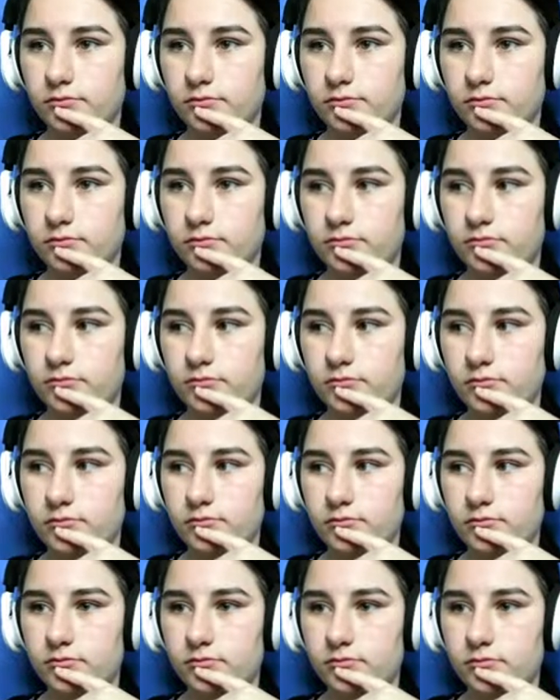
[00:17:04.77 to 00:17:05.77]
Take World
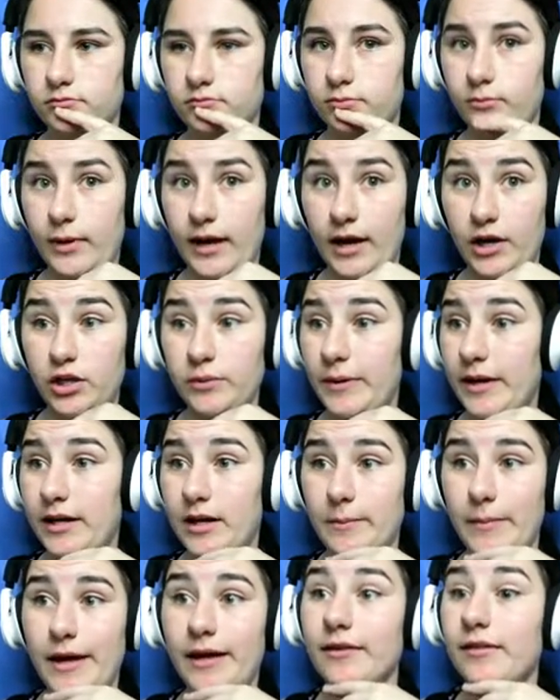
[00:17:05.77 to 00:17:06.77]
Guard.
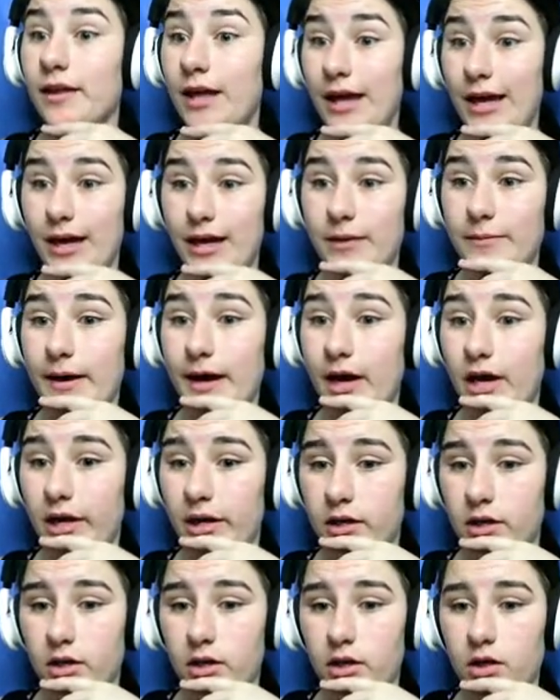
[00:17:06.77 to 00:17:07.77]
Get Barry and his apprentices.
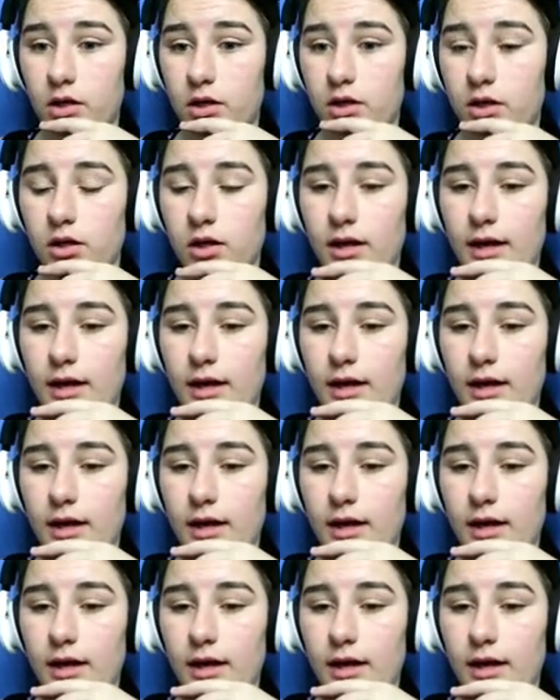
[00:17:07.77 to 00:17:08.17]
Yes, Mali.